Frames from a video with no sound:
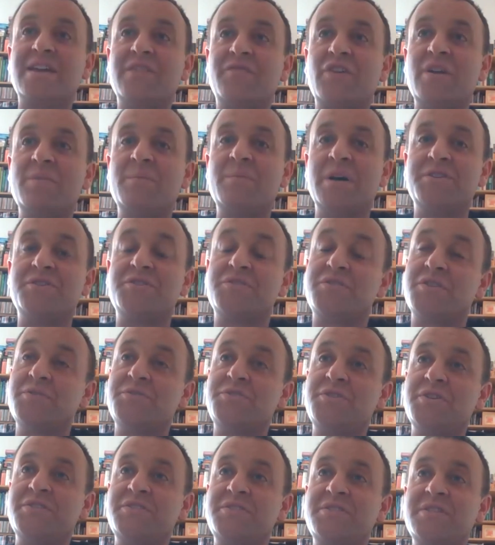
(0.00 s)
thank you very much.
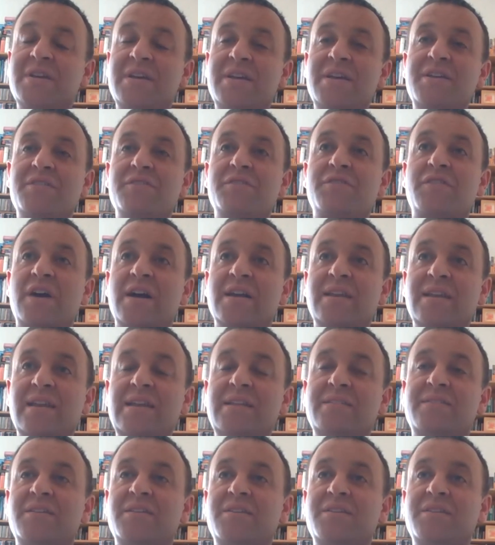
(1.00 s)
So just
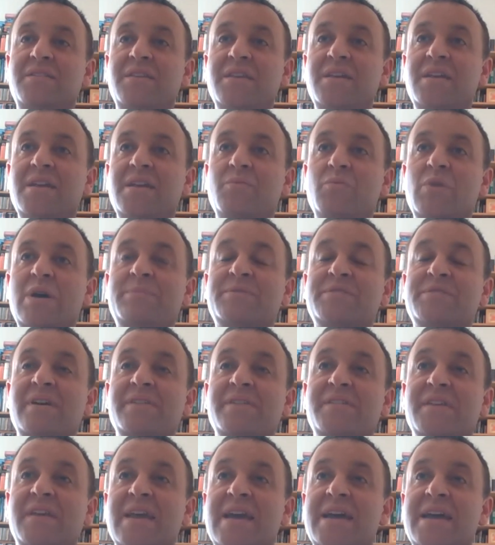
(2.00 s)
finally, the
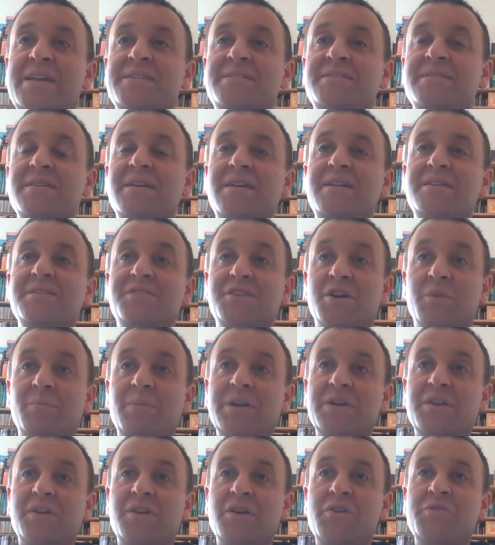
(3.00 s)
website again is
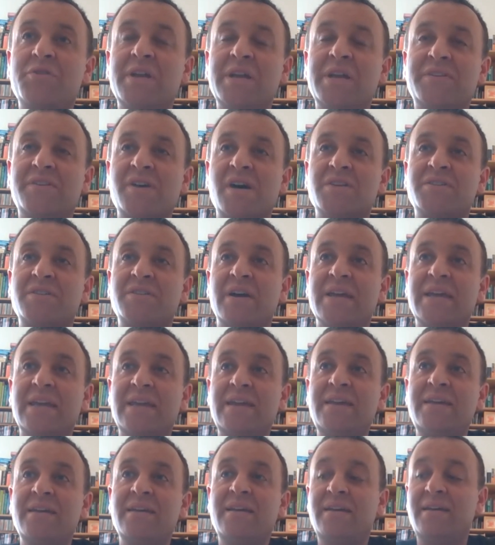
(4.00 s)

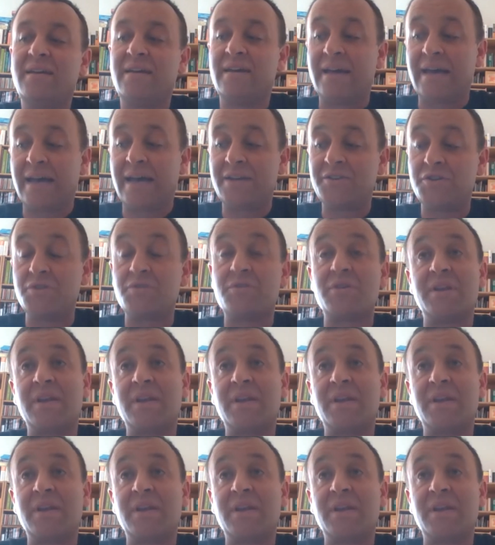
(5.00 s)
dublincoding.ie, and